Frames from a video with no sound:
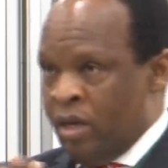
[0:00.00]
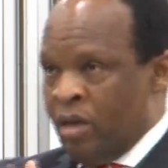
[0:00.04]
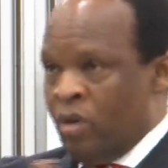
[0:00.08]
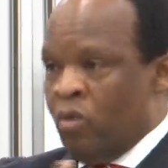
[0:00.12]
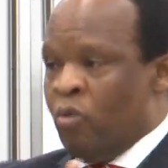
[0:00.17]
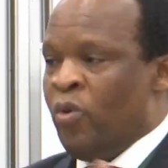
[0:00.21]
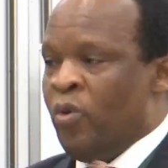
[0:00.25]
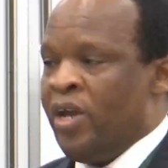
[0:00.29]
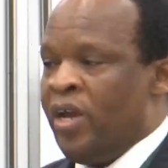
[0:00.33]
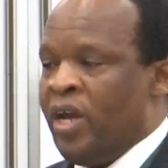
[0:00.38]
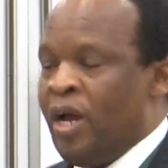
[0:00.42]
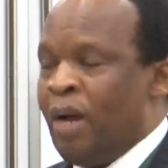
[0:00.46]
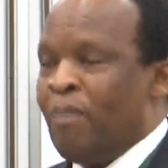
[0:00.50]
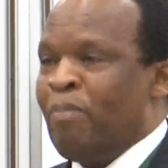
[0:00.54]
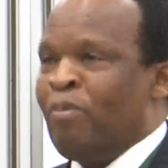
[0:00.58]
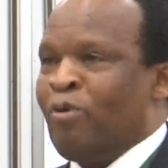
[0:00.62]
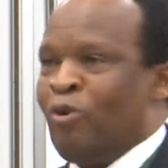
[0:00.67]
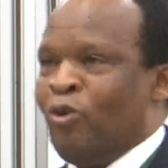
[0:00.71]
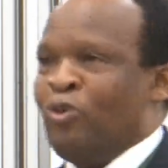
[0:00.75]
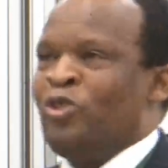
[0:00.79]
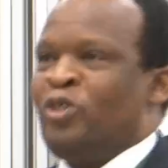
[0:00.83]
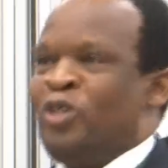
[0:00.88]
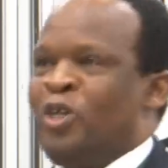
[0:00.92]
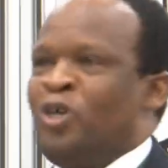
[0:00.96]
we
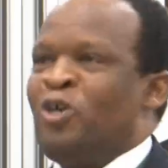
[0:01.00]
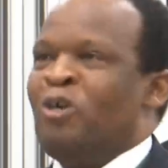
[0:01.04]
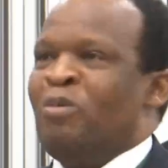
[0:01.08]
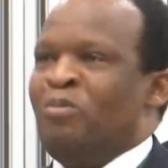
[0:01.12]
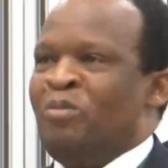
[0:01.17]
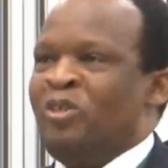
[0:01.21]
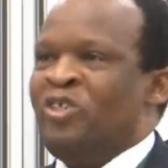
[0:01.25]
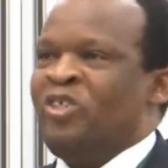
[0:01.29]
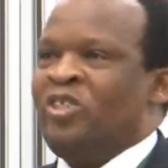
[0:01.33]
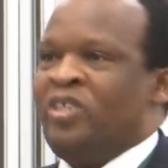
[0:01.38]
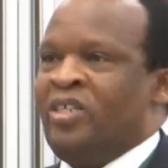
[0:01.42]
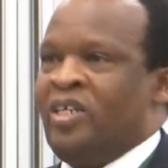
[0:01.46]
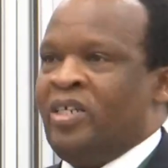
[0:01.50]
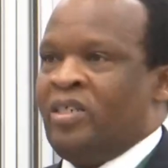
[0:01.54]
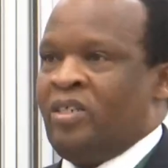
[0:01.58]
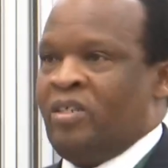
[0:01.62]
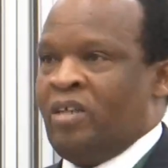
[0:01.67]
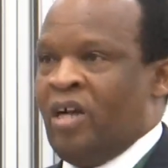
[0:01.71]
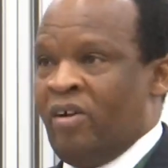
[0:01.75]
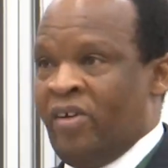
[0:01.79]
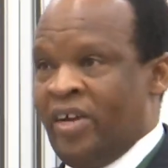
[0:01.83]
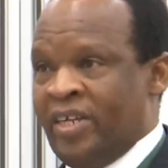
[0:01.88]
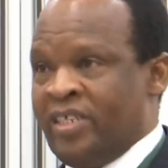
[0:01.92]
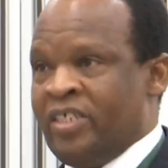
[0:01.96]
approach the Commission as
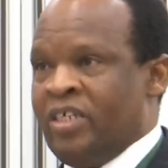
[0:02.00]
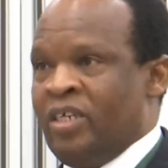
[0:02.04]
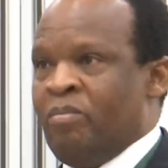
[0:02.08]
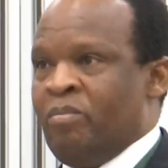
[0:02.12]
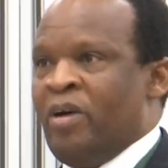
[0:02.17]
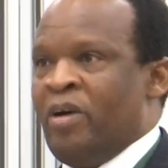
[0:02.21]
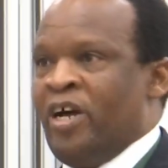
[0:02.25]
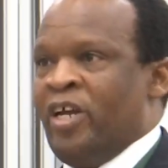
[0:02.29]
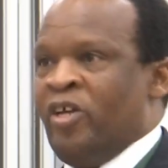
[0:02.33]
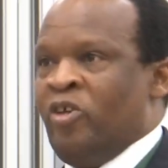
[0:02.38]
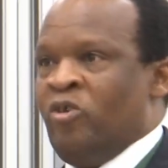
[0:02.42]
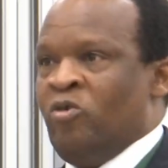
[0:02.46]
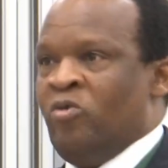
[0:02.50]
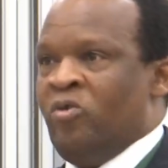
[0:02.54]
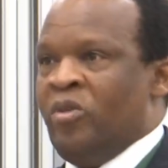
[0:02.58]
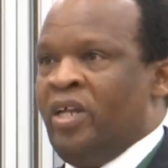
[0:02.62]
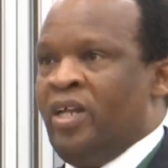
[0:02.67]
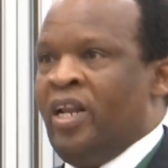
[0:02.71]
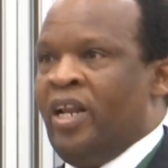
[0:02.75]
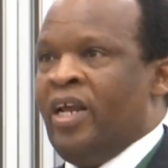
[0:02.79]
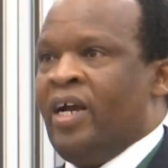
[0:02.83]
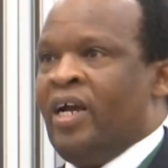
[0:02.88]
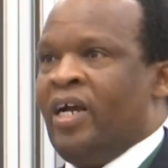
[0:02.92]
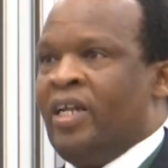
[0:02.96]
directed by you, the
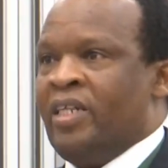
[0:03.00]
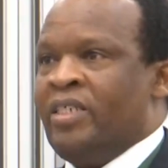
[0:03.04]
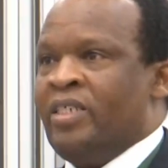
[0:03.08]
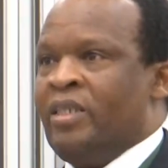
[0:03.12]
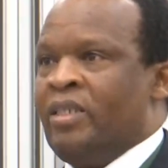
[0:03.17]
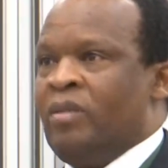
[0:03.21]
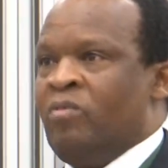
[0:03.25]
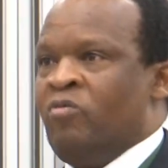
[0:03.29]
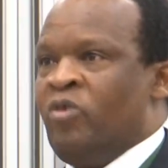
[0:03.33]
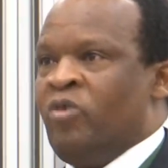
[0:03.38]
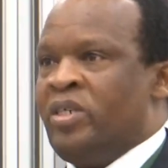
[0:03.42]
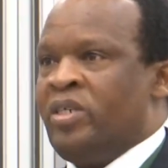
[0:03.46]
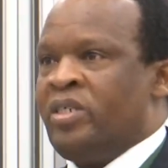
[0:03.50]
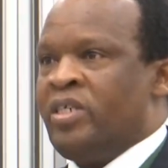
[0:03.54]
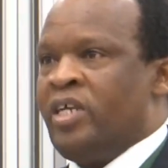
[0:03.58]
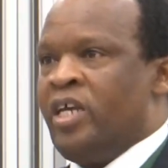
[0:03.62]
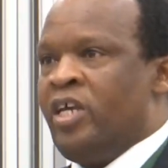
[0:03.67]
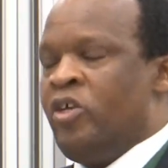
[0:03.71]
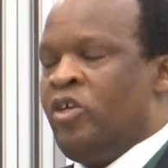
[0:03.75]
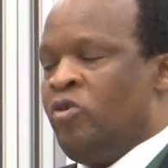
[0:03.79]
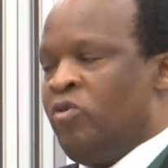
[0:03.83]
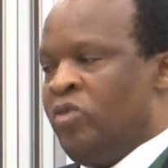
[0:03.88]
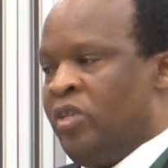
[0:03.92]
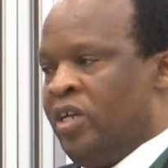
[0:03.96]
legal team. We say,
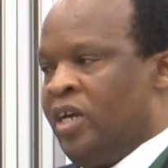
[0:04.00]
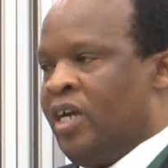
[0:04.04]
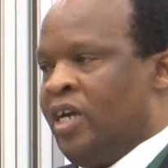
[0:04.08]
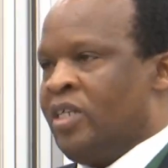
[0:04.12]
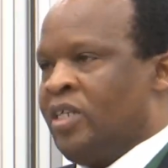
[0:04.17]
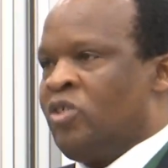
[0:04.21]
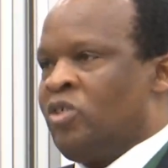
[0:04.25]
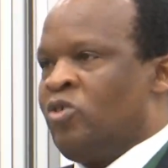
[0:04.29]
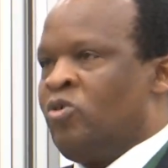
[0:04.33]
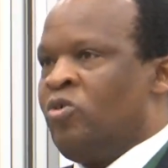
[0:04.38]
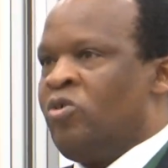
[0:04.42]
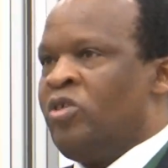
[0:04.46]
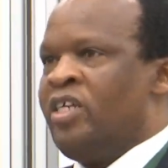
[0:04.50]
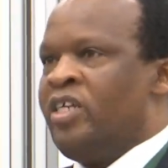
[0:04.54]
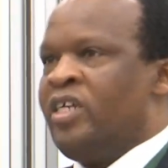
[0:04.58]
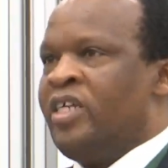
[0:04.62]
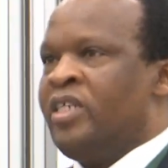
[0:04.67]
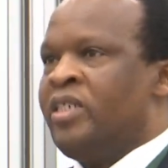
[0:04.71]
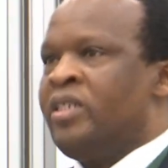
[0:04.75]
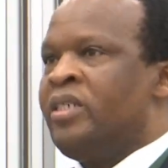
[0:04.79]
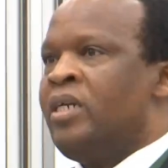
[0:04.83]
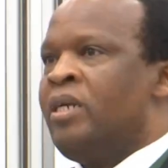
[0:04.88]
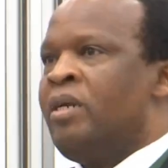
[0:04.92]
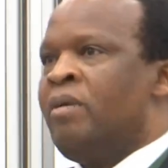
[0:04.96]
you, the
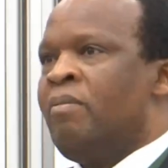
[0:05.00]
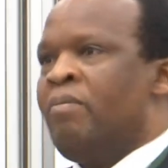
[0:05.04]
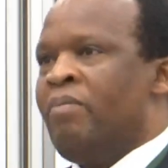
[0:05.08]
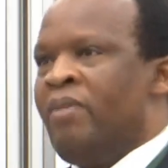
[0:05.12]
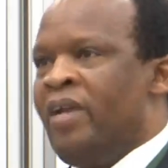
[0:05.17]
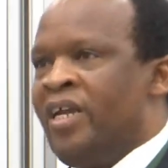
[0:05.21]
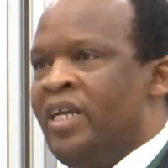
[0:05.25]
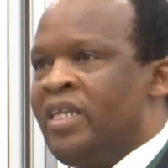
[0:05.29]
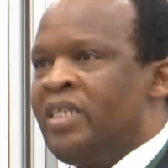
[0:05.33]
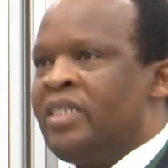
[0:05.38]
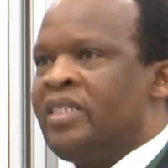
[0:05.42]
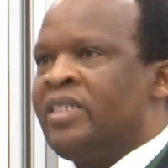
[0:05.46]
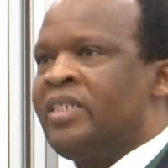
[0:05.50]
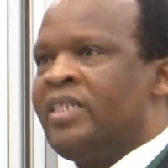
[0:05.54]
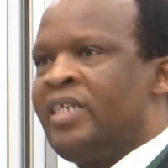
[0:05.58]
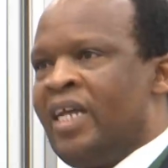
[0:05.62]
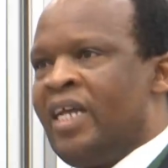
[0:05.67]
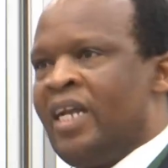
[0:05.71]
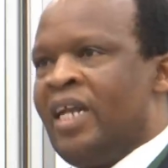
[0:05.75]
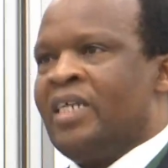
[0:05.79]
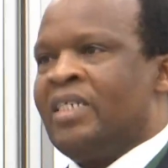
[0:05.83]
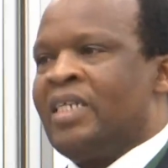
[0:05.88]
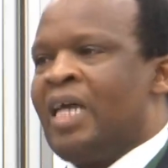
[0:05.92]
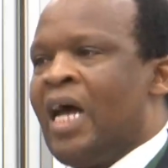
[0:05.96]
custodians, please
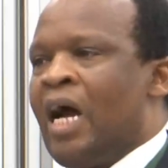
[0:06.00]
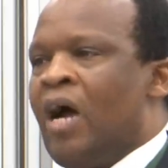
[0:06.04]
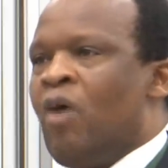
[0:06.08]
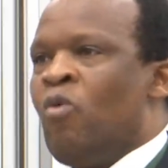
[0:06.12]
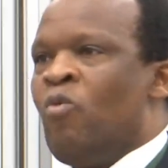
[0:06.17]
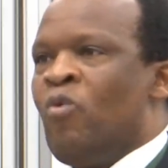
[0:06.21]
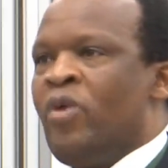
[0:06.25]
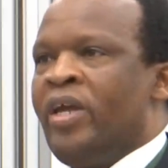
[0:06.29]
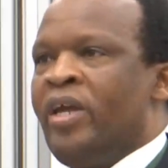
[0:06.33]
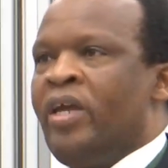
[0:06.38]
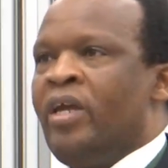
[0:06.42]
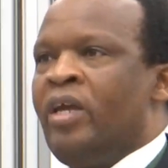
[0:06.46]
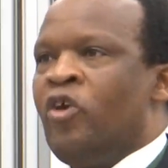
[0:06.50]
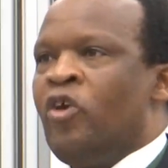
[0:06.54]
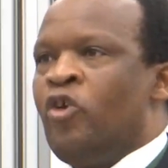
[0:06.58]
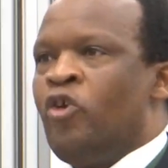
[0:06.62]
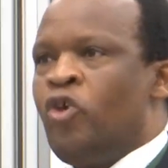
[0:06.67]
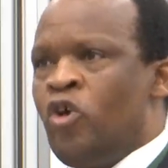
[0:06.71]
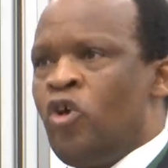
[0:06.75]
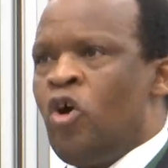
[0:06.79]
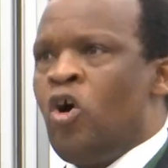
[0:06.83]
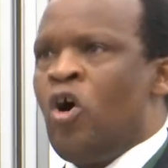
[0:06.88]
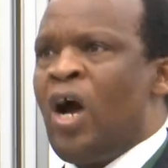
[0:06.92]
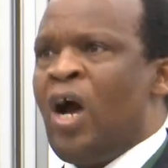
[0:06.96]
tell us how we
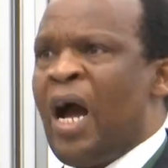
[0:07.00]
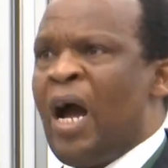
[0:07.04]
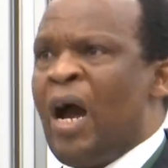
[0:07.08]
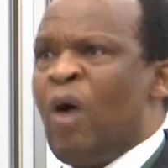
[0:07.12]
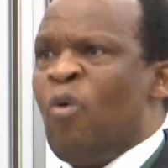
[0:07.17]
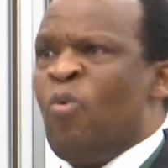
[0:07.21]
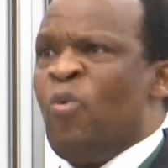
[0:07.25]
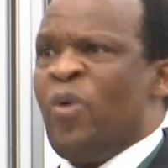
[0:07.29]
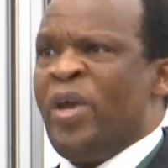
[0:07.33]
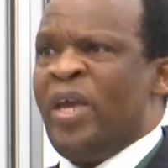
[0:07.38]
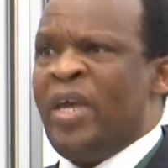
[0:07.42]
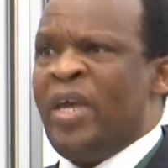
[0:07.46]
cure how we